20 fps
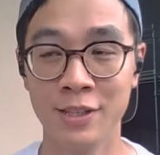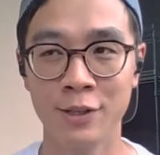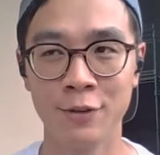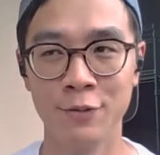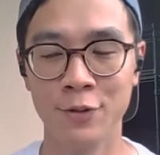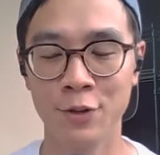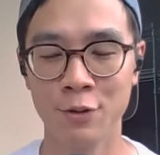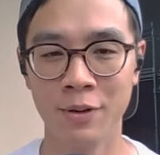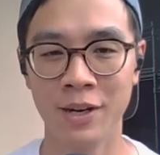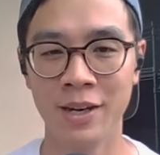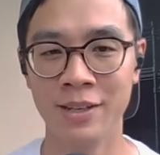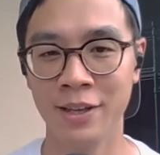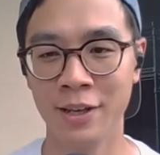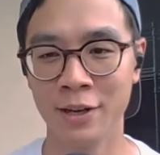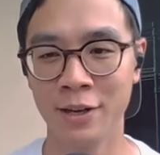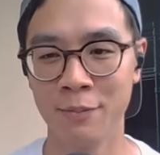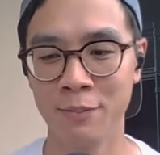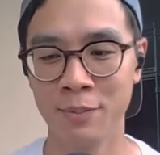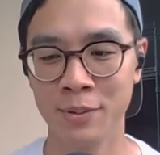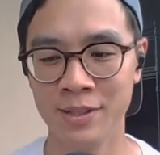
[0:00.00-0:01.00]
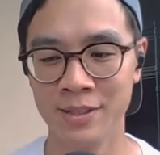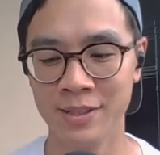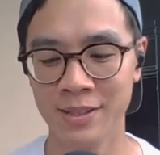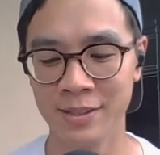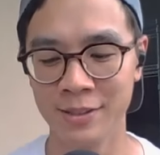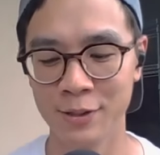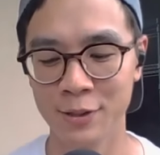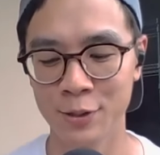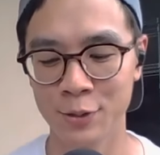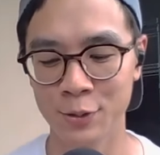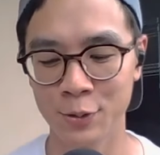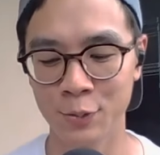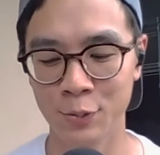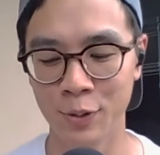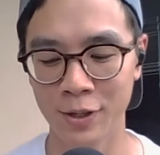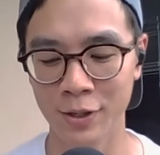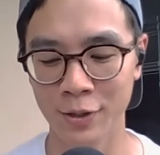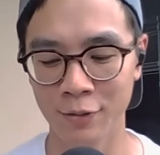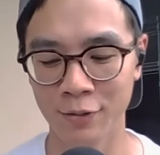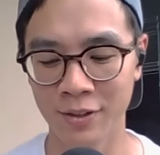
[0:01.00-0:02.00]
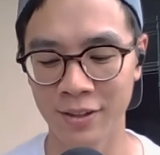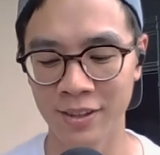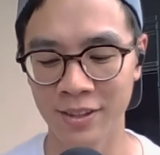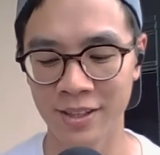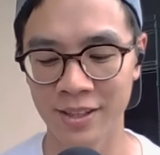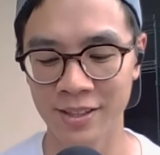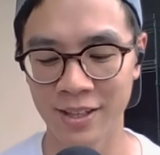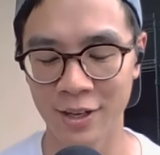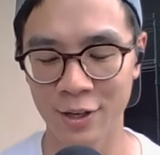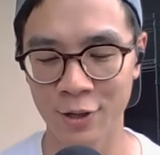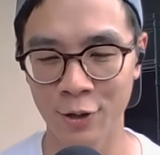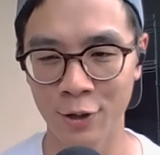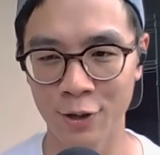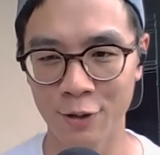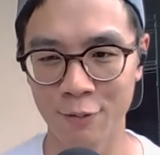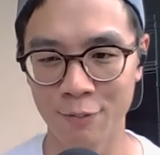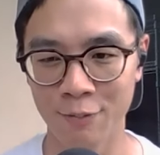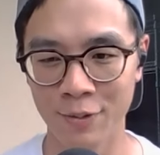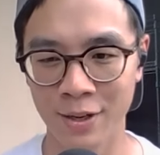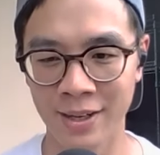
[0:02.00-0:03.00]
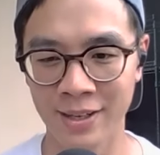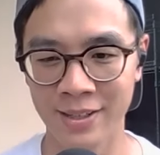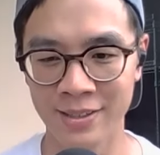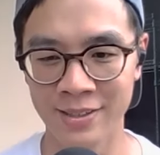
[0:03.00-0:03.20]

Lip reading: interviewed by another person. So one of the things that caught my